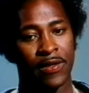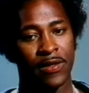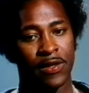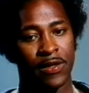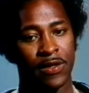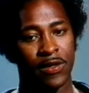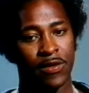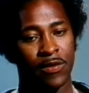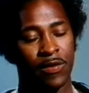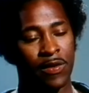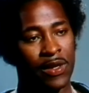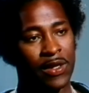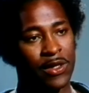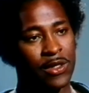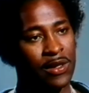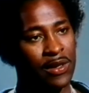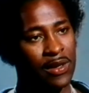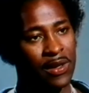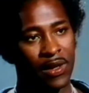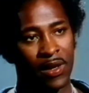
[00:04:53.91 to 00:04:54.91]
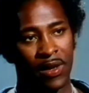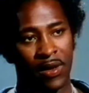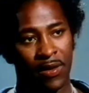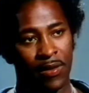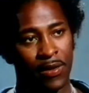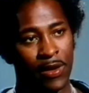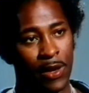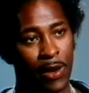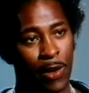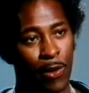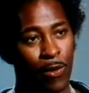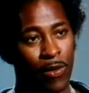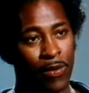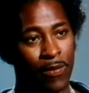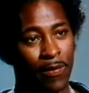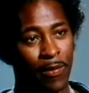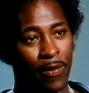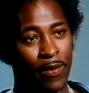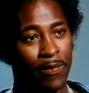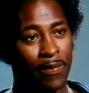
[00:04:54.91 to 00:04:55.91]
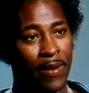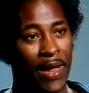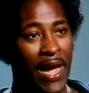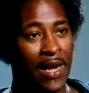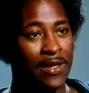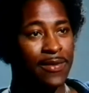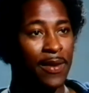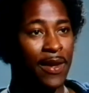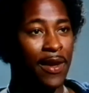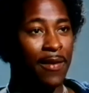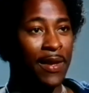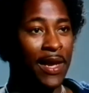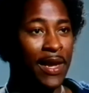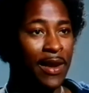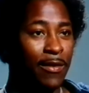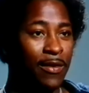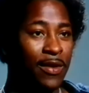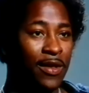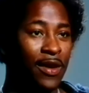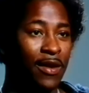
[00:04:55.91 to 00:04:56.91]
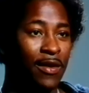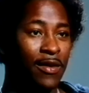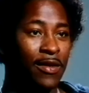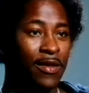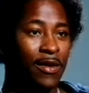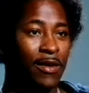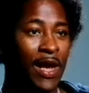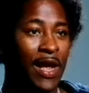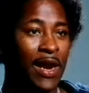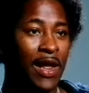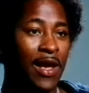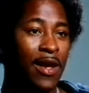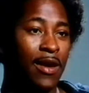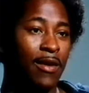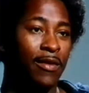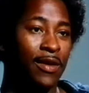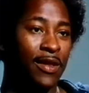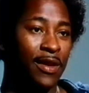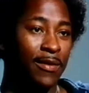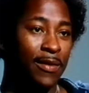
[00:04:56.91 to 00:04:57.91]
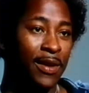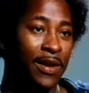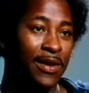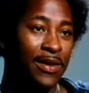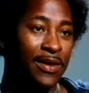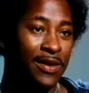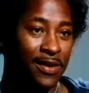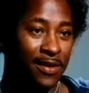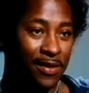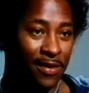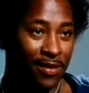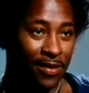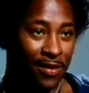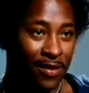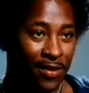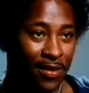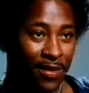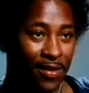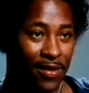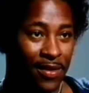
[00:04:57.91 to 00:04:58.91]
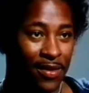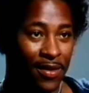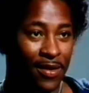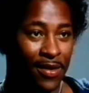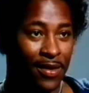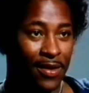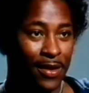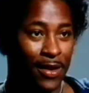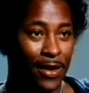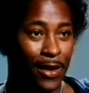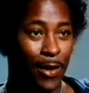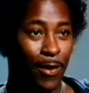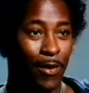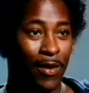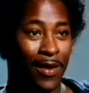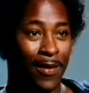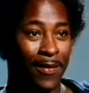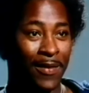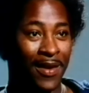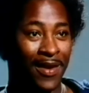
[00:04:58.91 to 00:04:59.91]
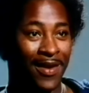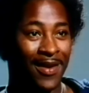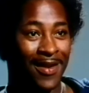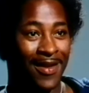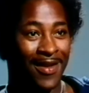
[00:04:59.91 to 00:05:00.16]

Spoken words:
just traditionally, you know, when blacks become angry, they're not angry, they're militant. You know what I mean?